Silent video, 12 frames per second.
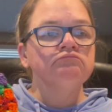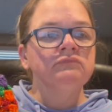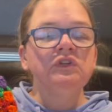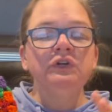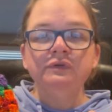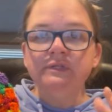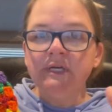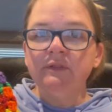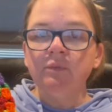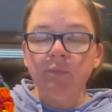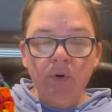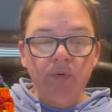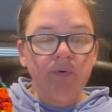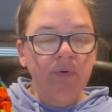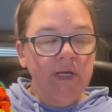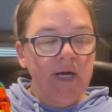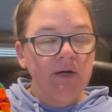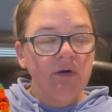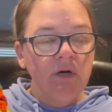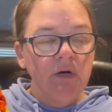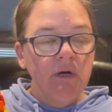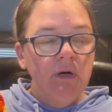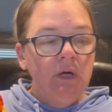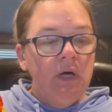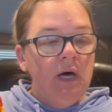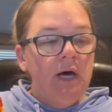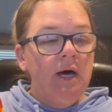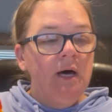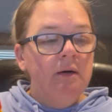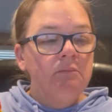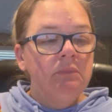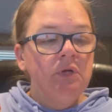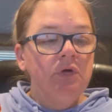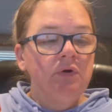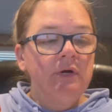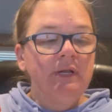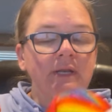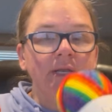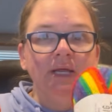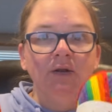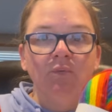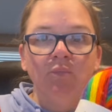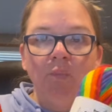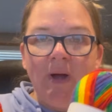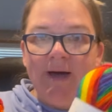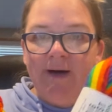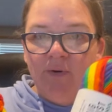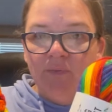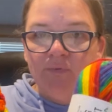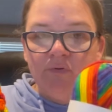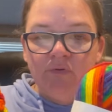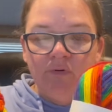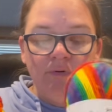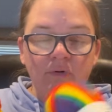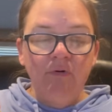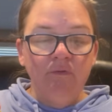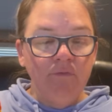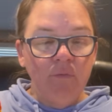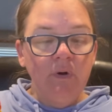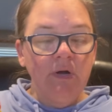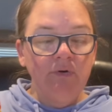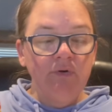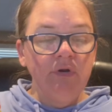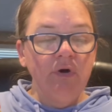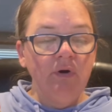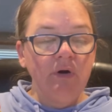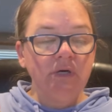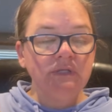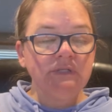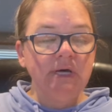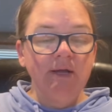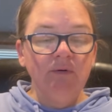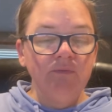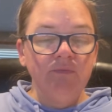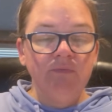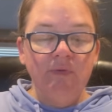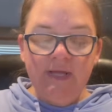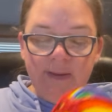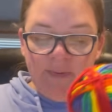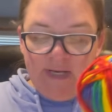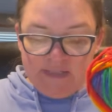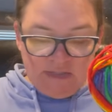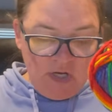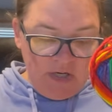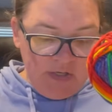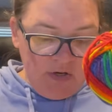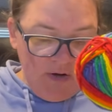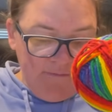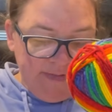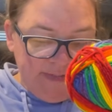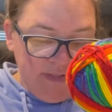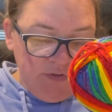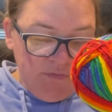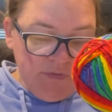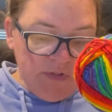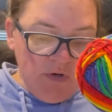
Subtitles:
using the rotary cutter, you're going to need around 400 yards. I mean, it's not going to obviously use it